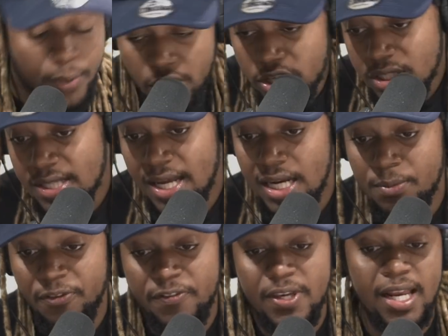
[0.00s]

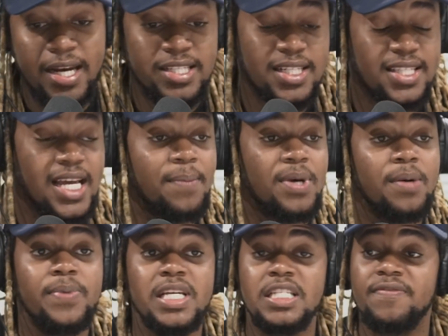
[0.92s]
Personally, I feel like there's a
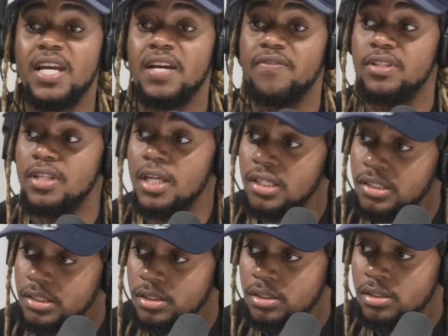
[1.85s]
time and place for
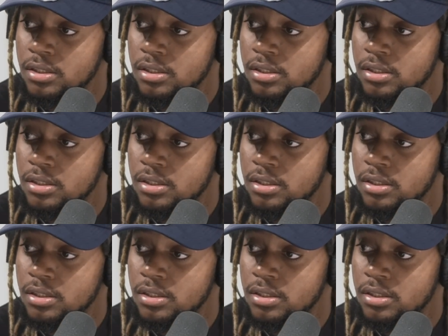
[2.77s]
everything.